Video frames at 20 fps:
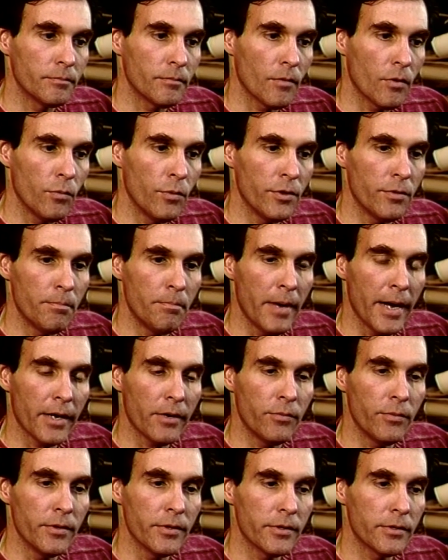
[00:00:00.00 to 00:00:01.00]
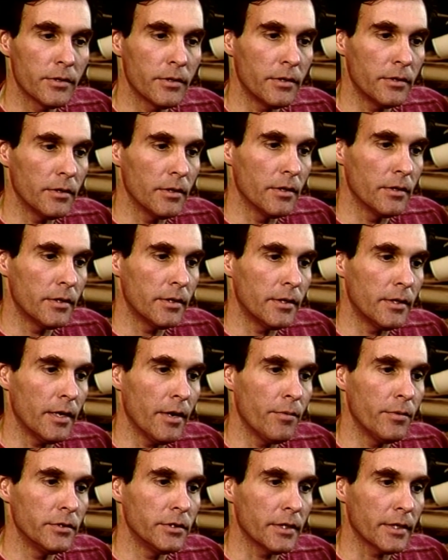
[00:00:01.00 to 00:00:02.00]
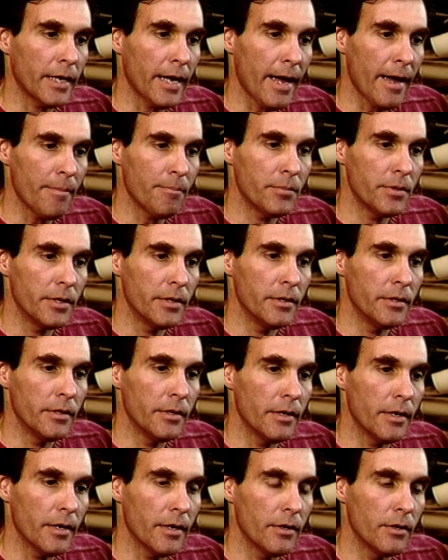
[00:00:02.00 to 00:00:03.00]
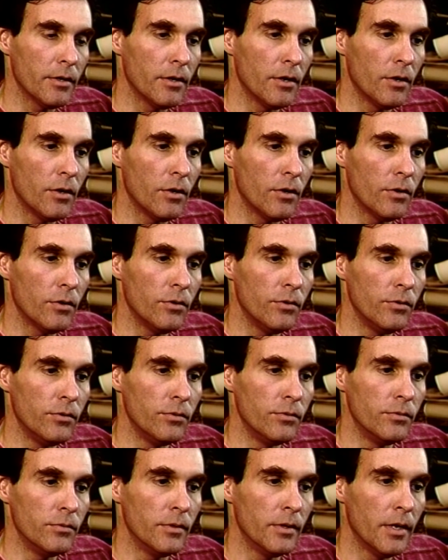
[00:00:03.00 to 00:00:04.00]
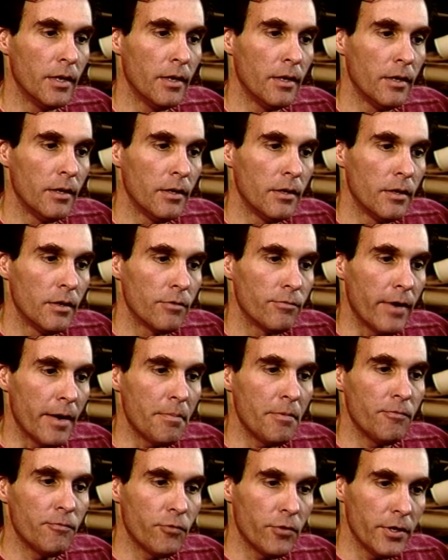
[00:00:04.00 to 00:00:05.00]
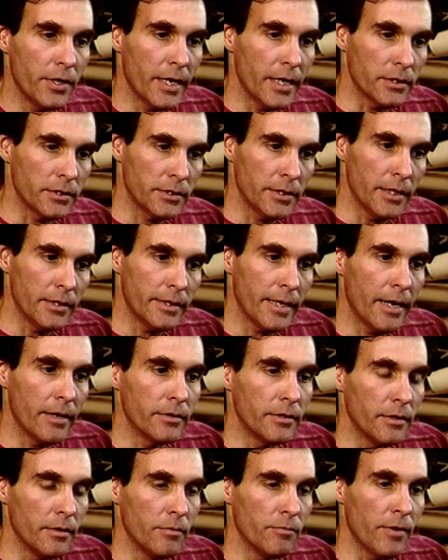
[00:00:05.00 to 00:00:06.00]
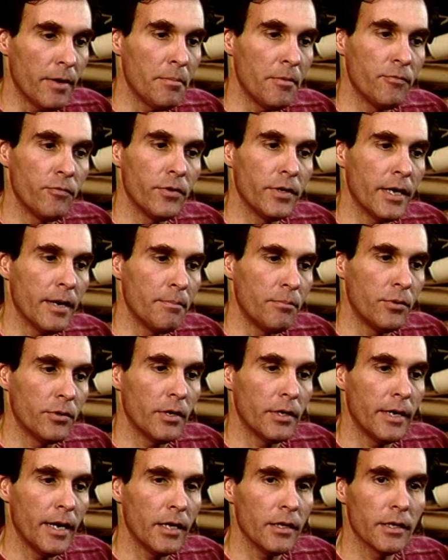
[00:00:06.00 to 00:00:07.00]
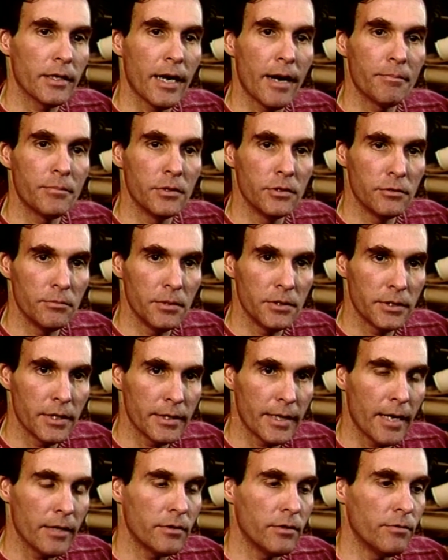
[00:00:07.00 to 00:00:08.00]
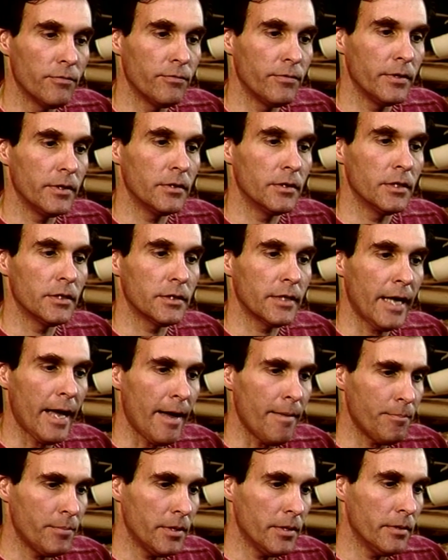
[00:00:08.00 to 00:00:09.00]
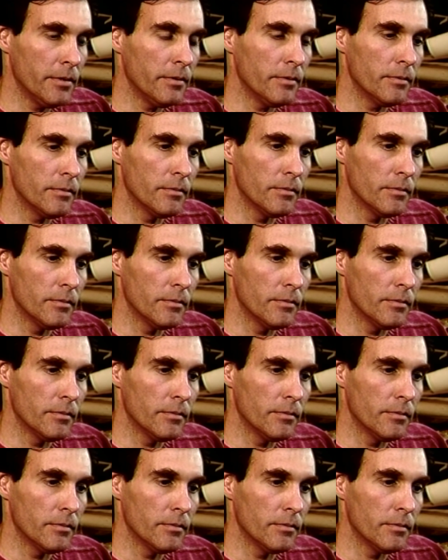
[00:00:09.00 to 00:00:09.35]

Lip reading: with Beckwith, there was a captain who, right before you got sent out, right before you got put on helicopters to be sent out to the field, this captain,